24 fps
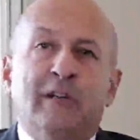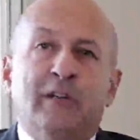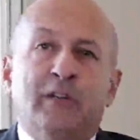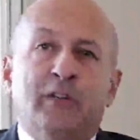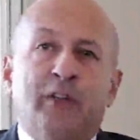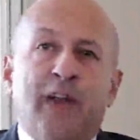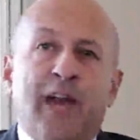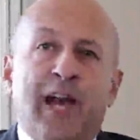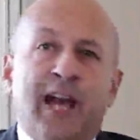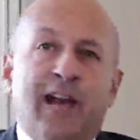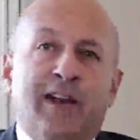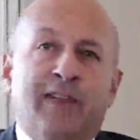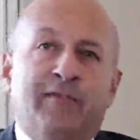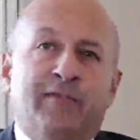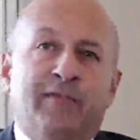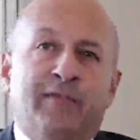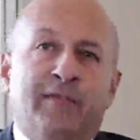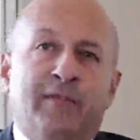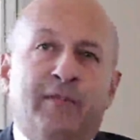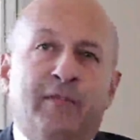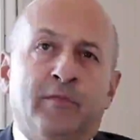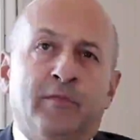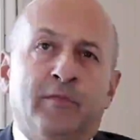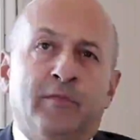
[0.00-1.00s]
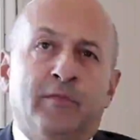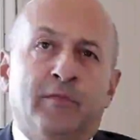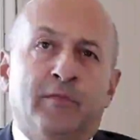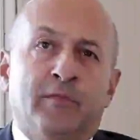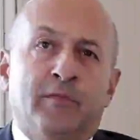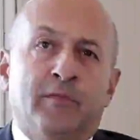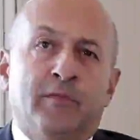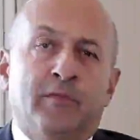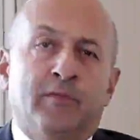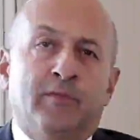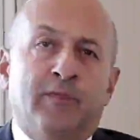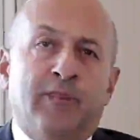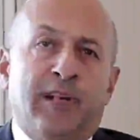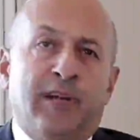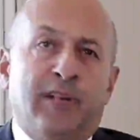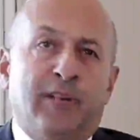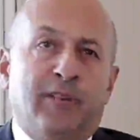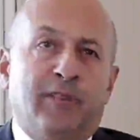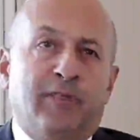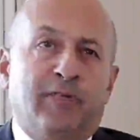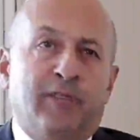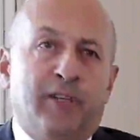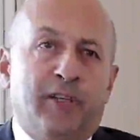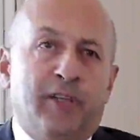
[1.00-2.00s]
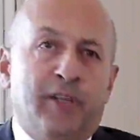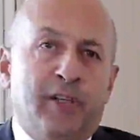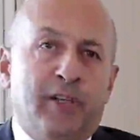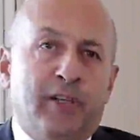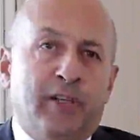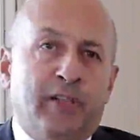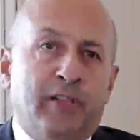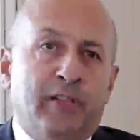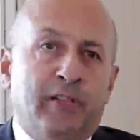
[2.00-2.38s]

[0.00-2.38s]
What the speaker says: You have relatively